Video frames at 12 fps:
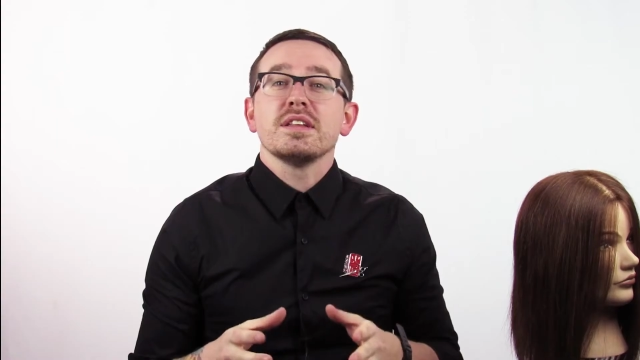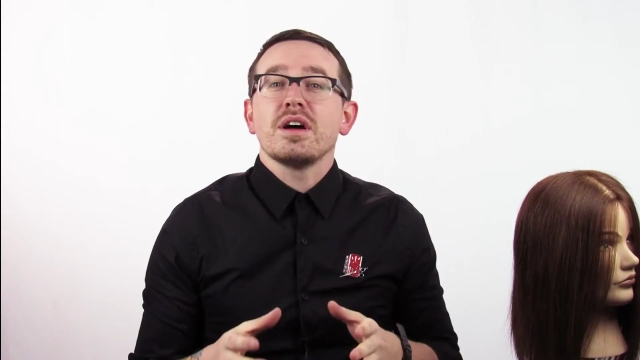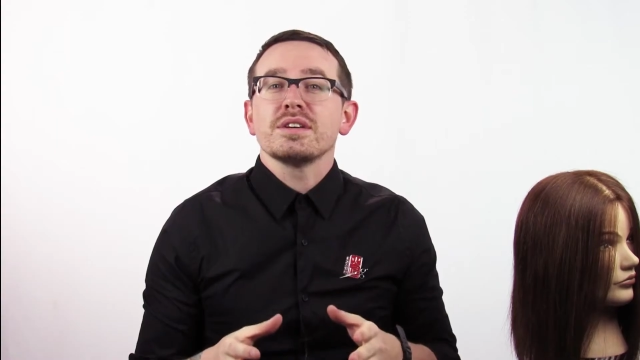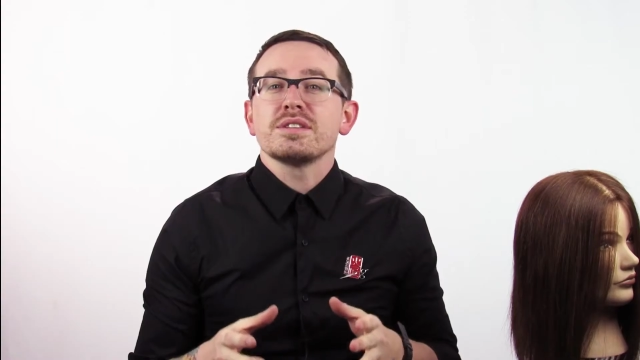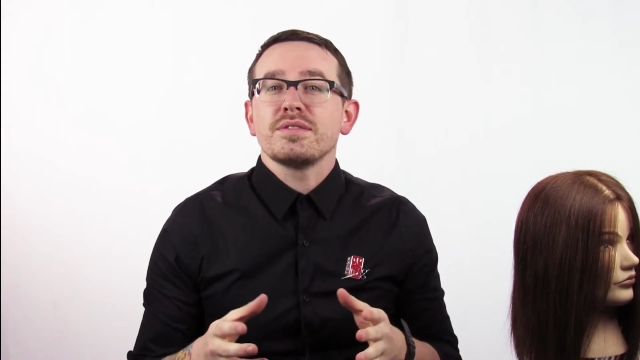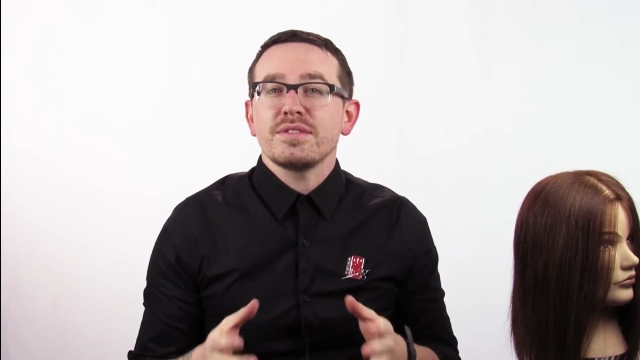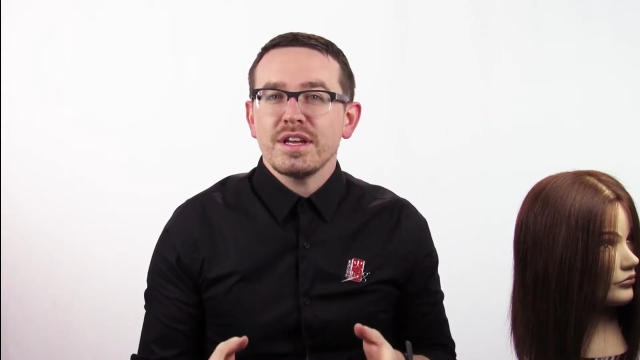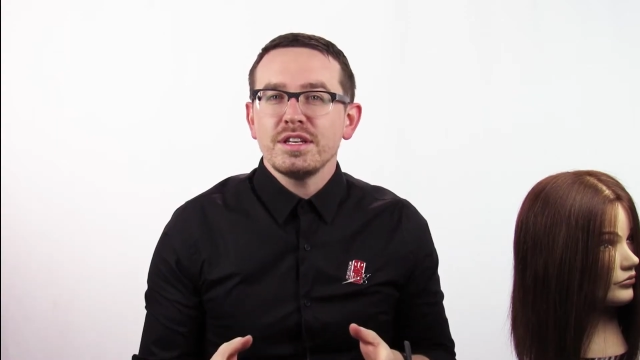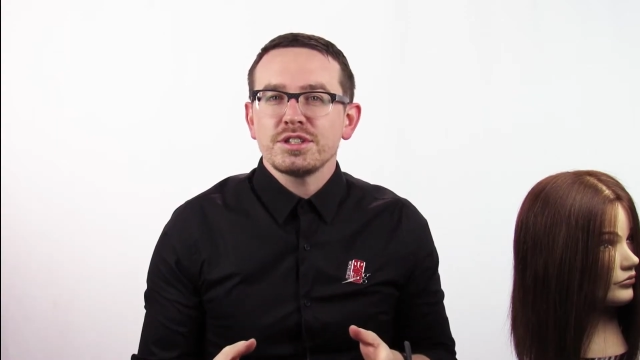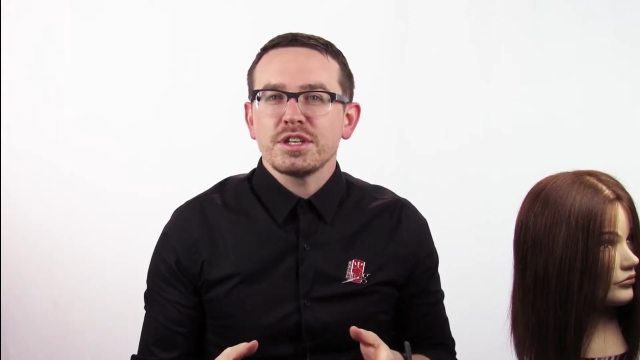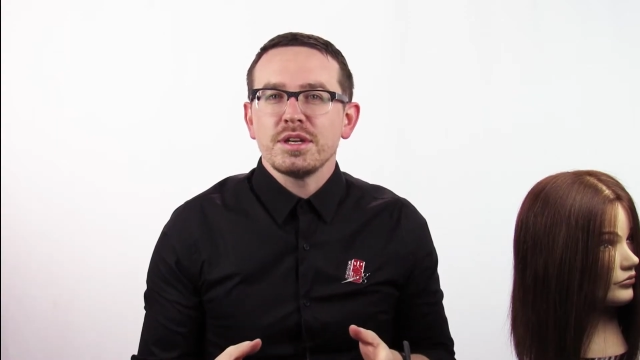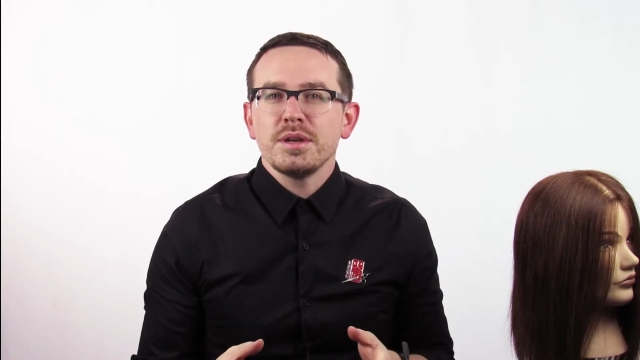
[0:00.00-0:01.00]
loss of
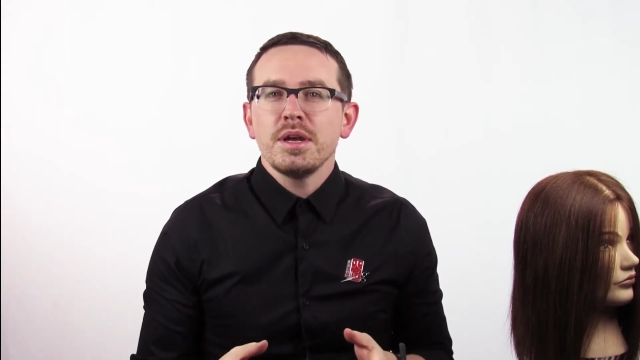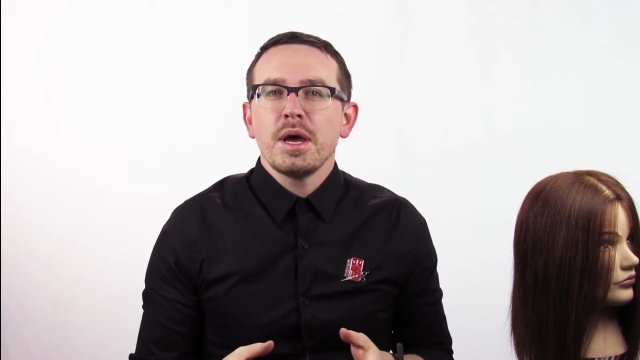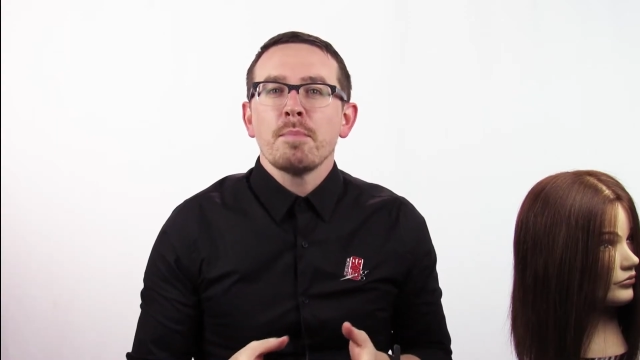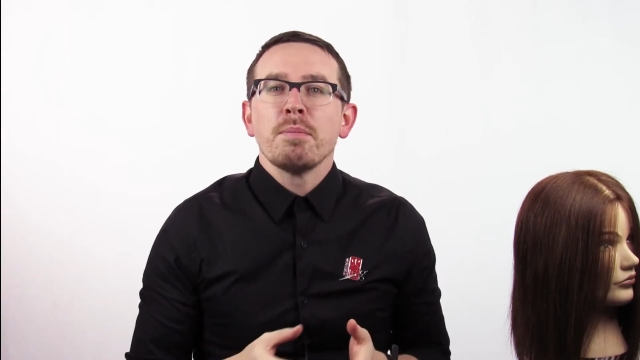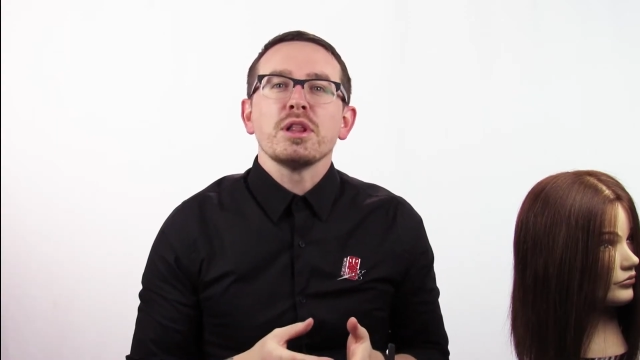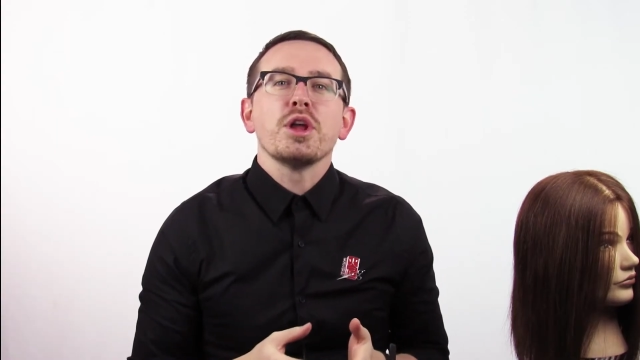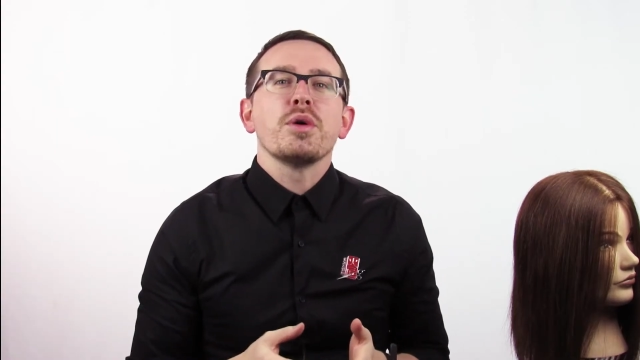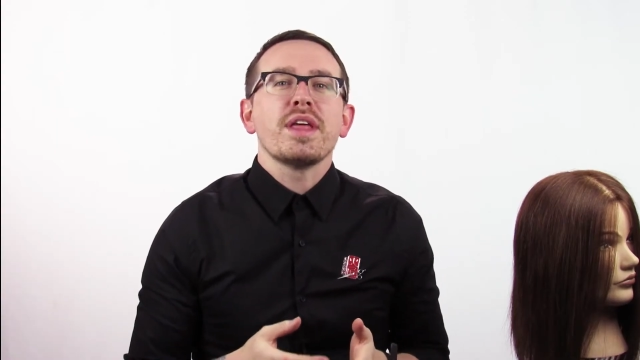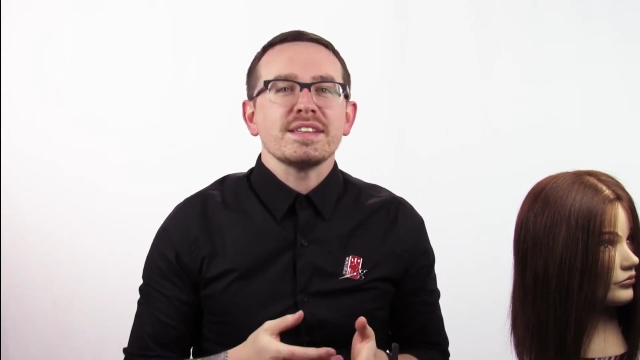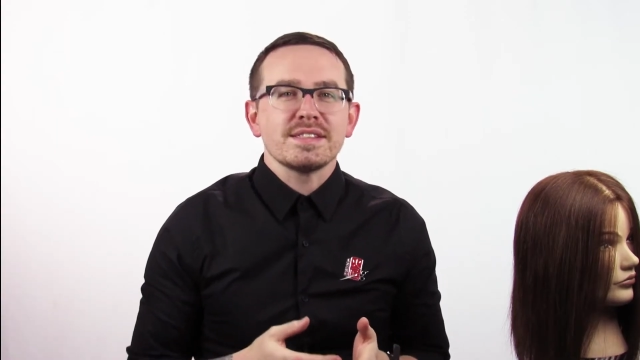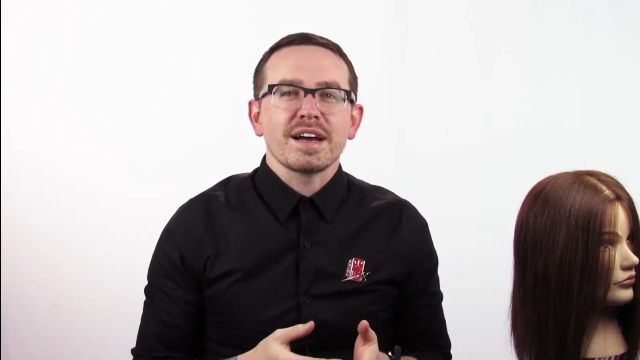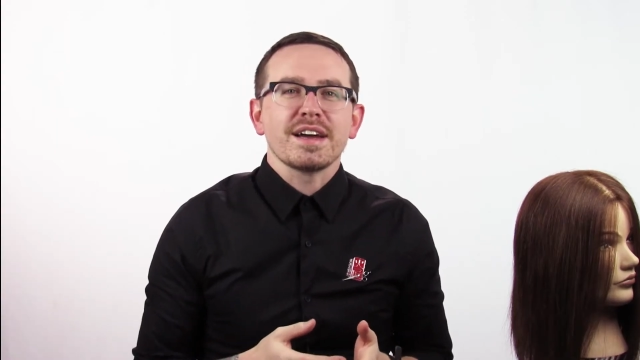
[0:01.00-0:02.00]
tension below
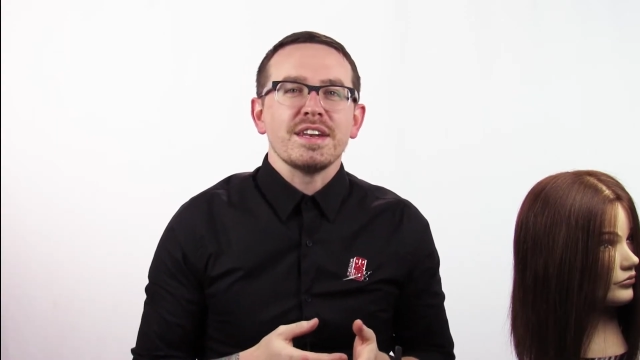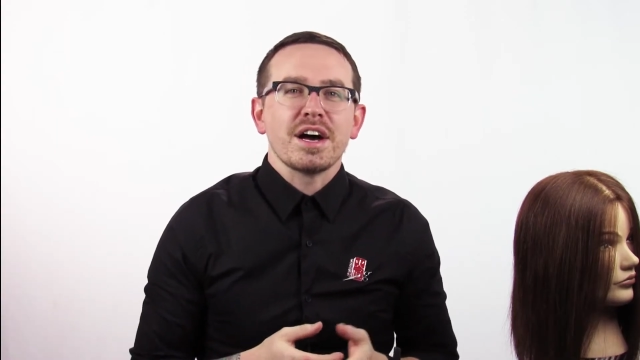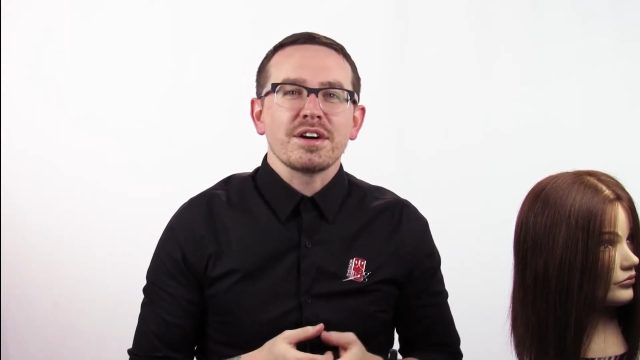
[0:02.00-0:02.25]
that second